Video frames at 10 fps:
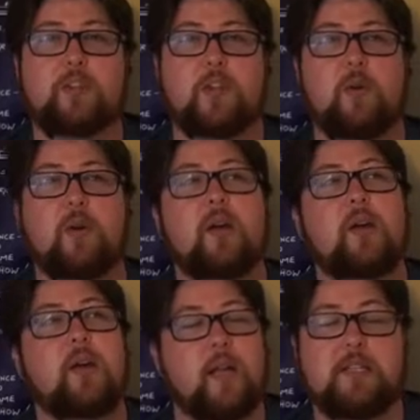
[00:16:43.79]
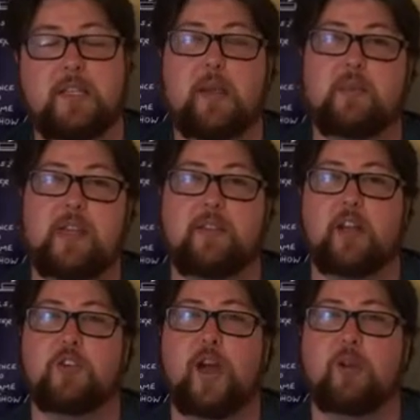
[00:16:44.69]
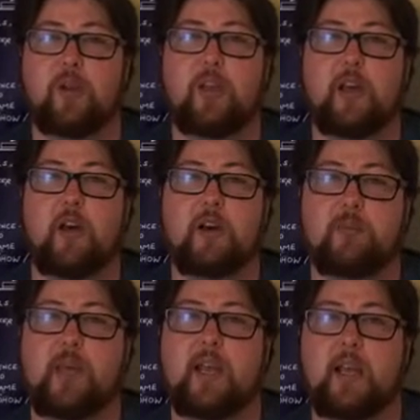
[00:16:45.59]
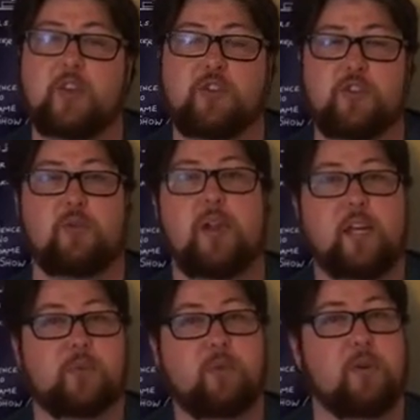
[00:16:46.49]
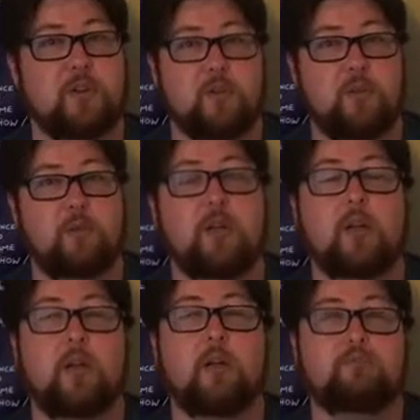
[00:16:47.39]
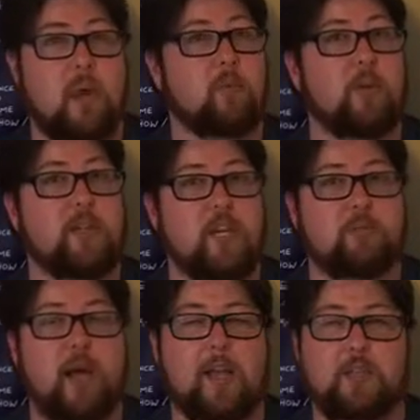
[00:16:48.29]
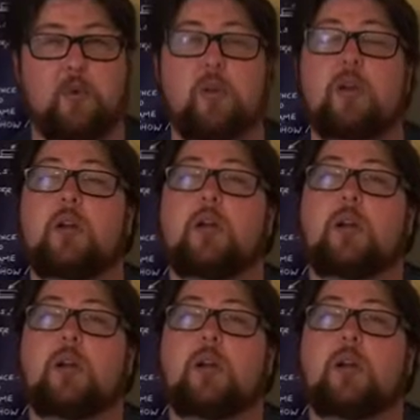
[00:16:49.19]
So it seems like they tried really hard to make it as true to his personal memories as possible.